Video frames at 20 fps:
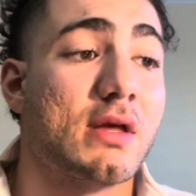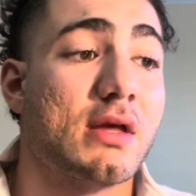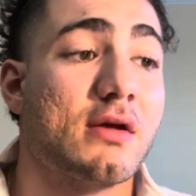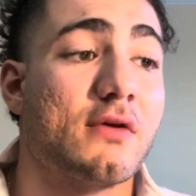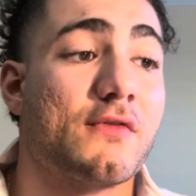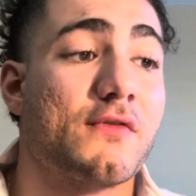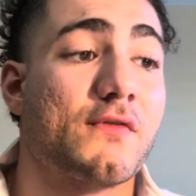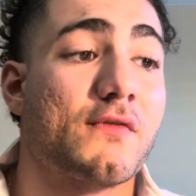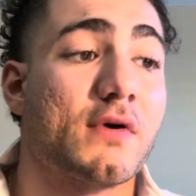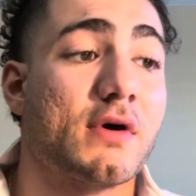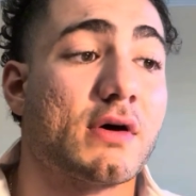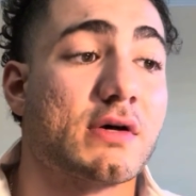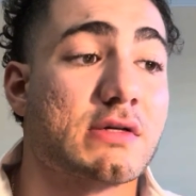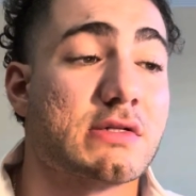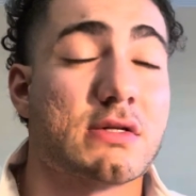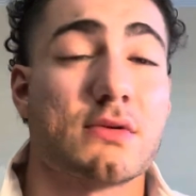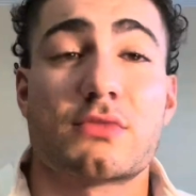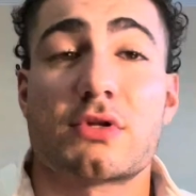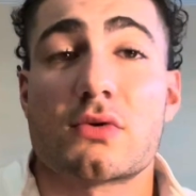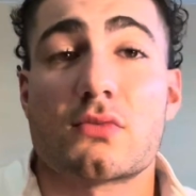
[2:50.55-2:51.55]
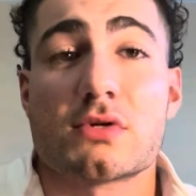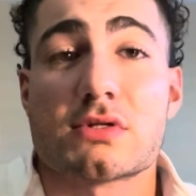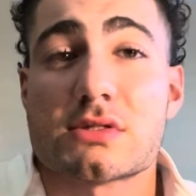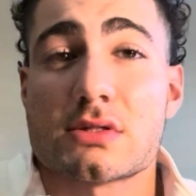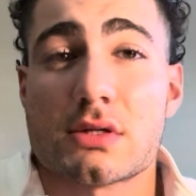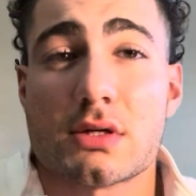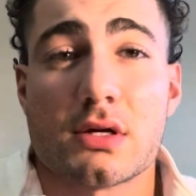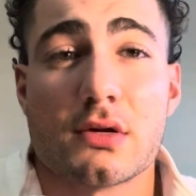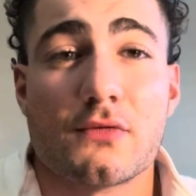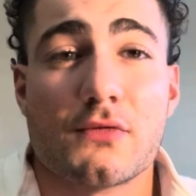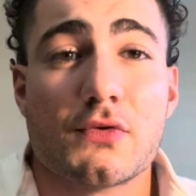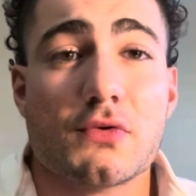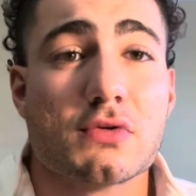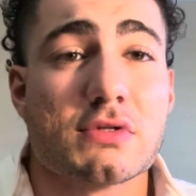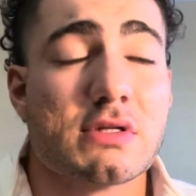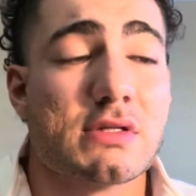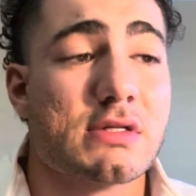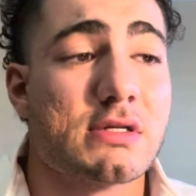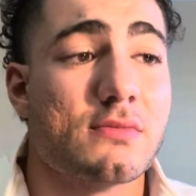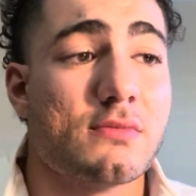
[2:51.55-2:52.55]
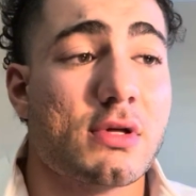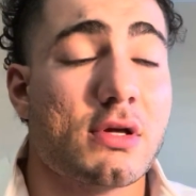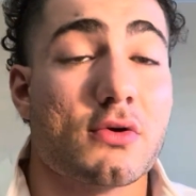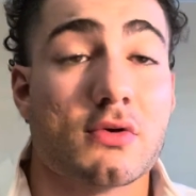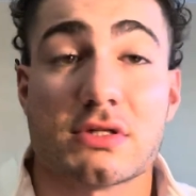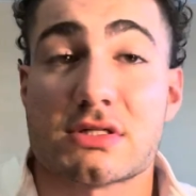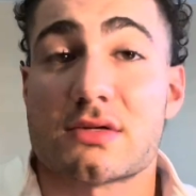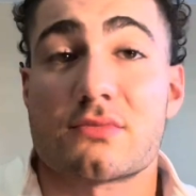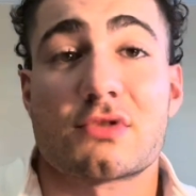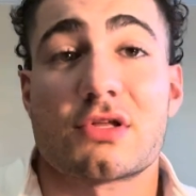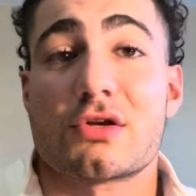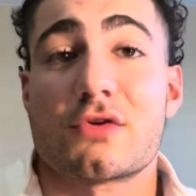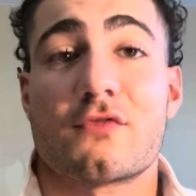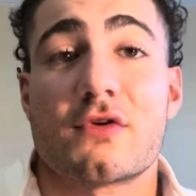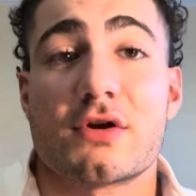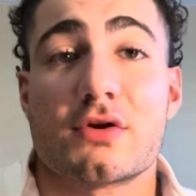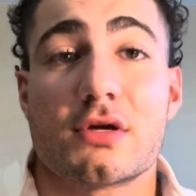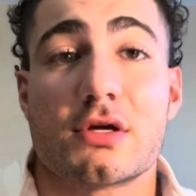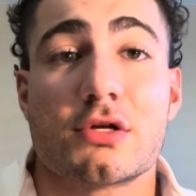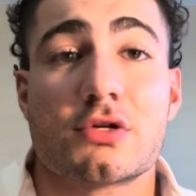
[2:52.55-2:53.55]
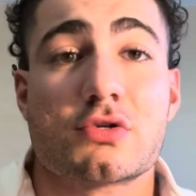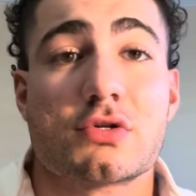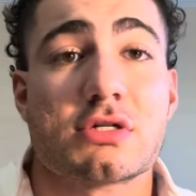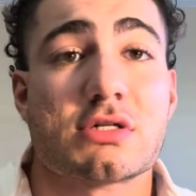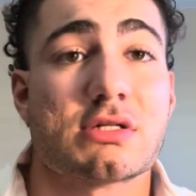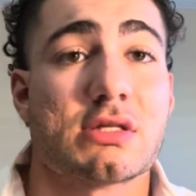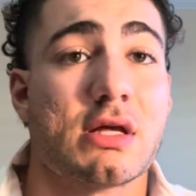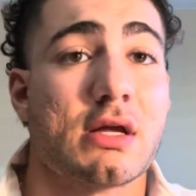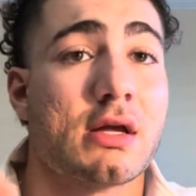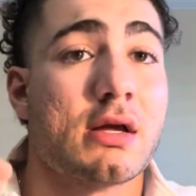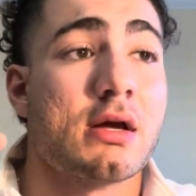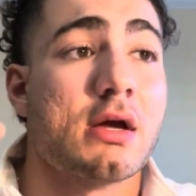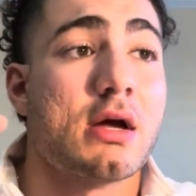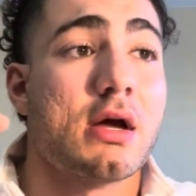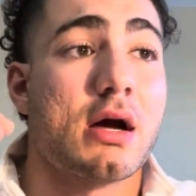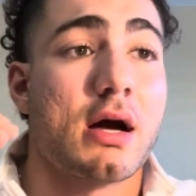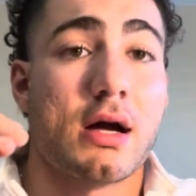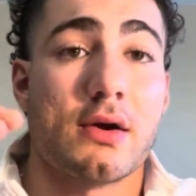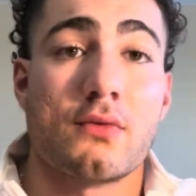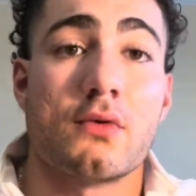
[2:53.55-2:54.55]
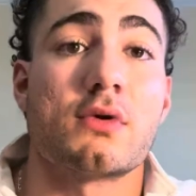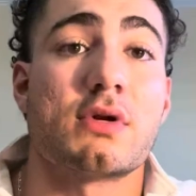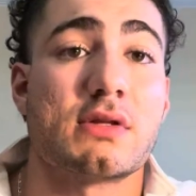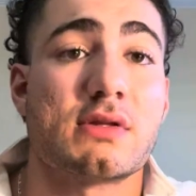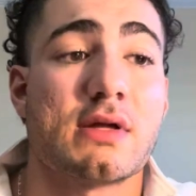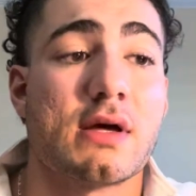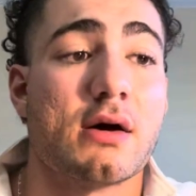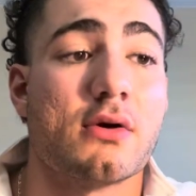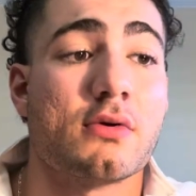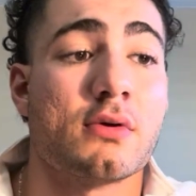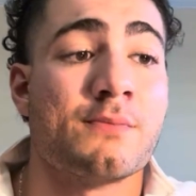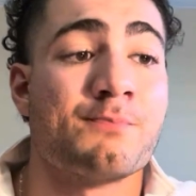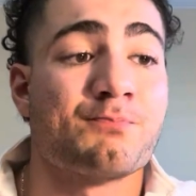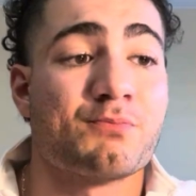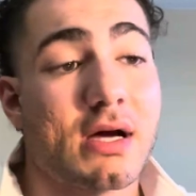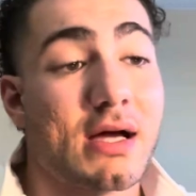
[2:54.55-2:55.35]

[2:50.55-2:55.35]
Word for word: If uh, something was confusing to me or something very interesting, I wrote it down.